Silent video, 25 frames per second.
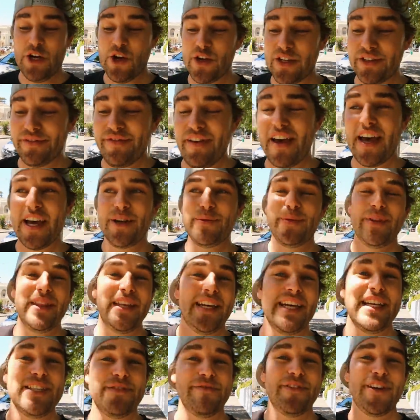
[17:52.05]
notified when
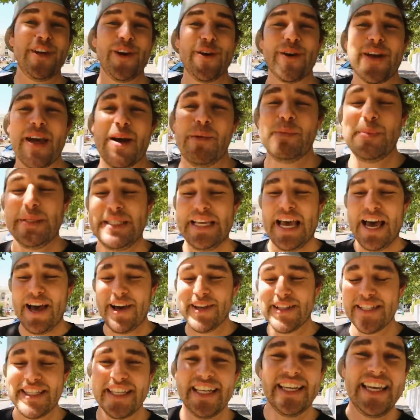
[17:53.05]
the next video comes
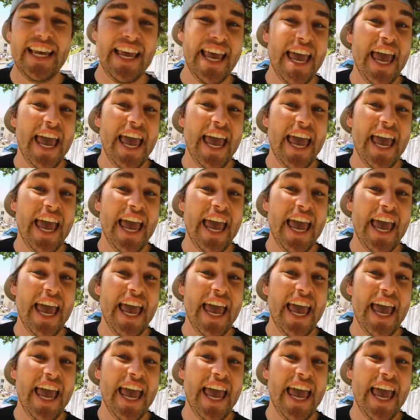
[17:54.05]
out.